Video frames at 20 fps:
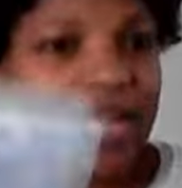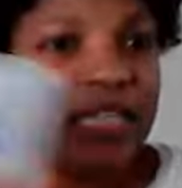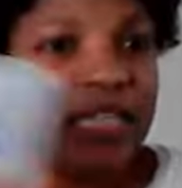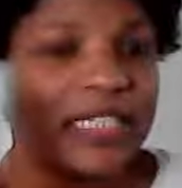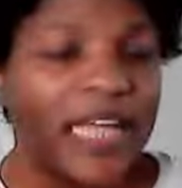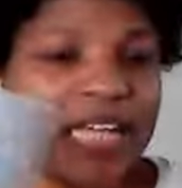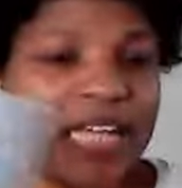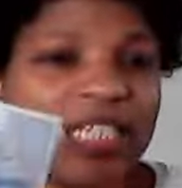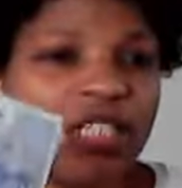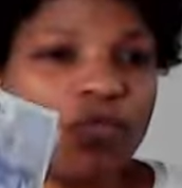
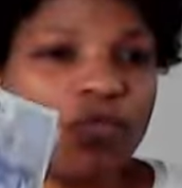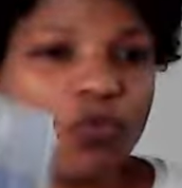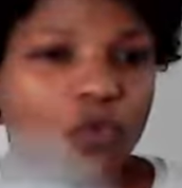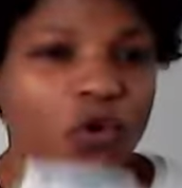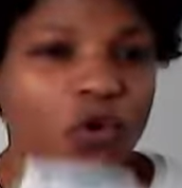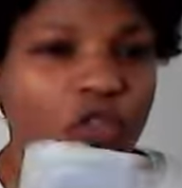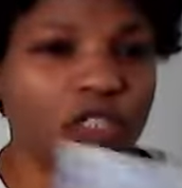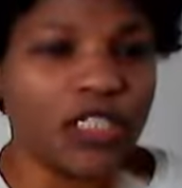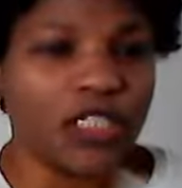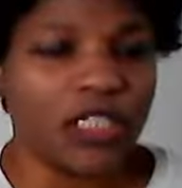That is
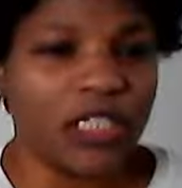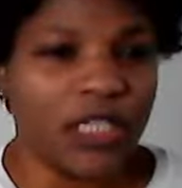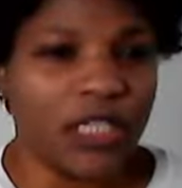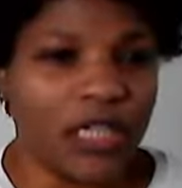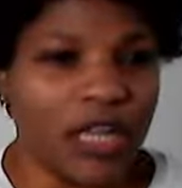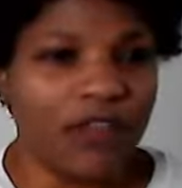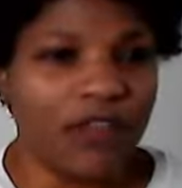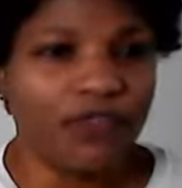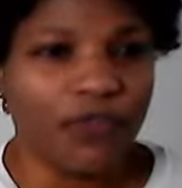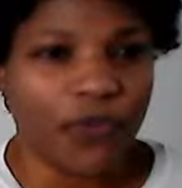what is
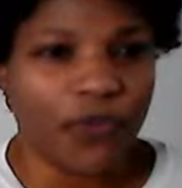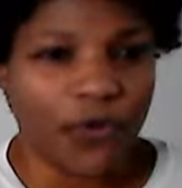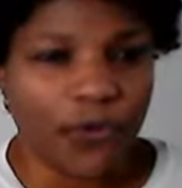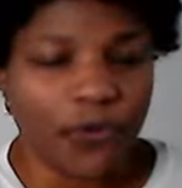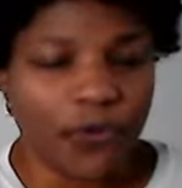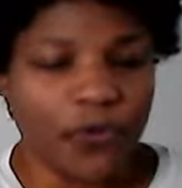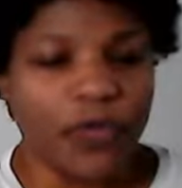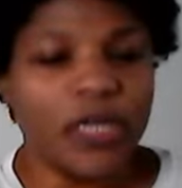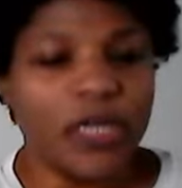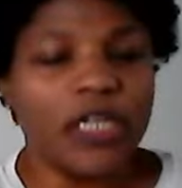left for
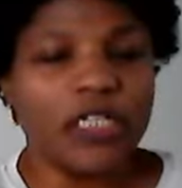you.